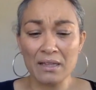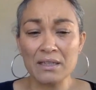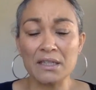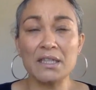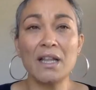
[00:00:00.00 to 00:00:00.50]

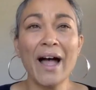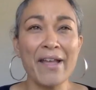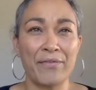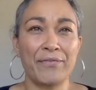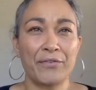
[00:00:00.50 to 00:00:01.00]

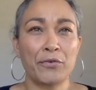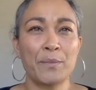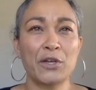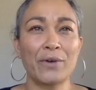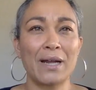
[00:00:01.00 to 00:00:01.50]
life
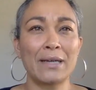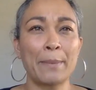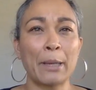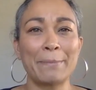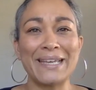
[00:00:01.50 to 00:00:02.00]
from the ground
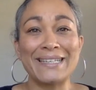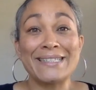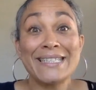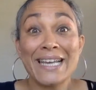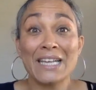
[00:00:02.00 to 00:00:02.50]
up and be
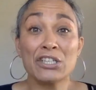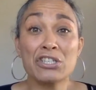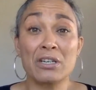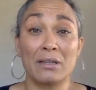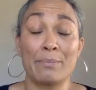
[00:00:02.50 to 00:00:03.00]

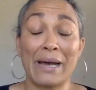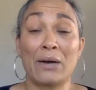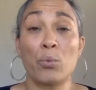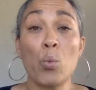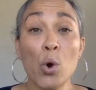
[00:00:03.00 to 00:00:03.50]
intentional
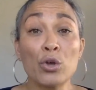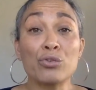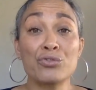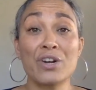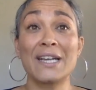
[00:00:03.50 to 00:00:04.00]
about what
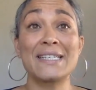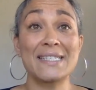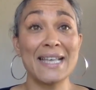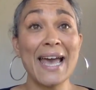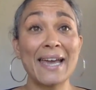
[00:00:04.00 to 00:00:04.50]
you're trying to
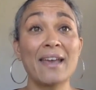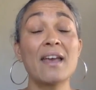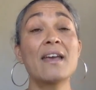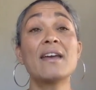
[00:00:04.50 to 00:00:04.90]
say